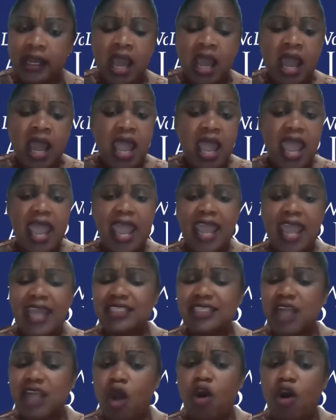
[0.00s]

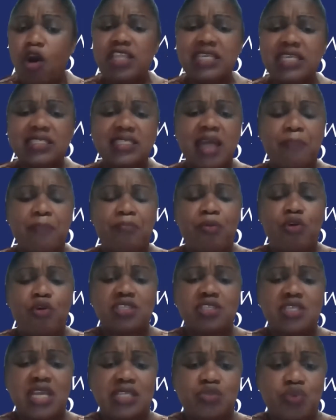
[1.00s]
and all the support
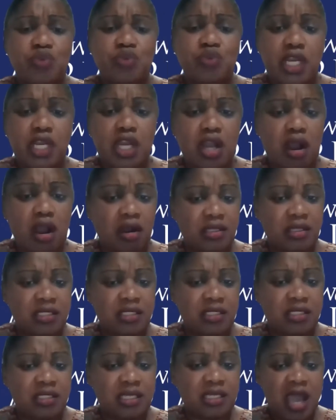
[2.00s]
that we got,
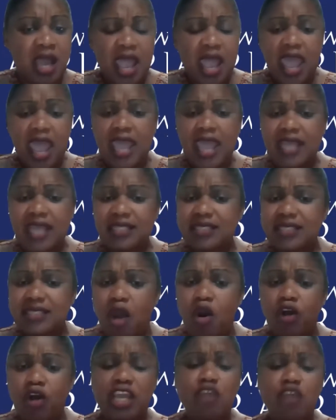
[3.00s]
and
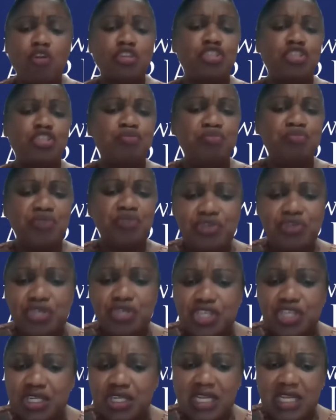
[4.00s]
all the
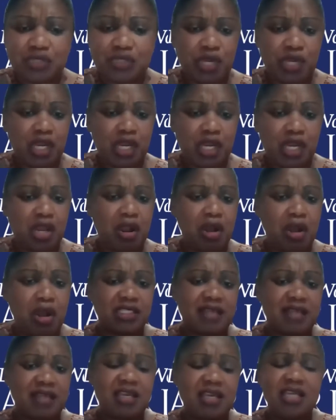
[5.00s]
contribution that we got. I
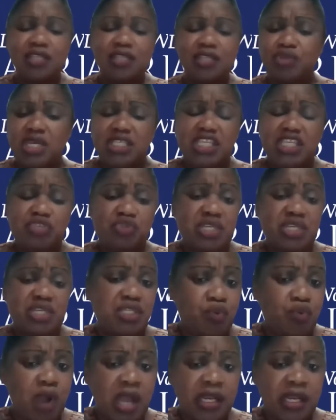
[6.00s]
think in
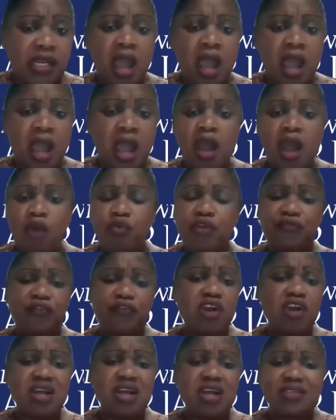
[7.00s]
2021, we
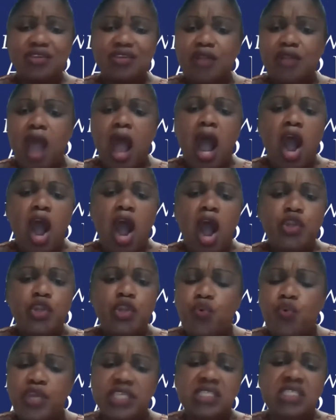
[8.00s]
focus on how do
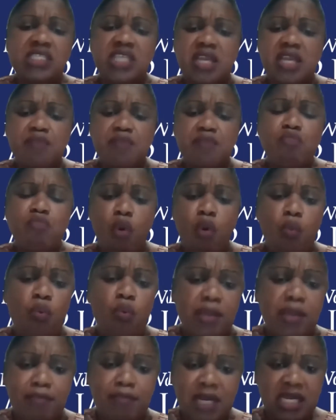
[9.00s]
we see more
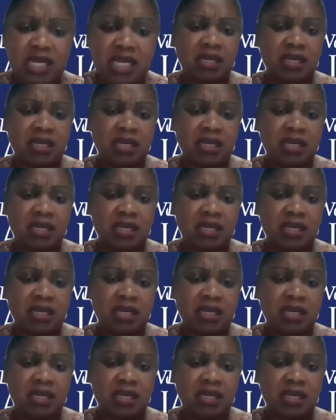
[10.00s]
women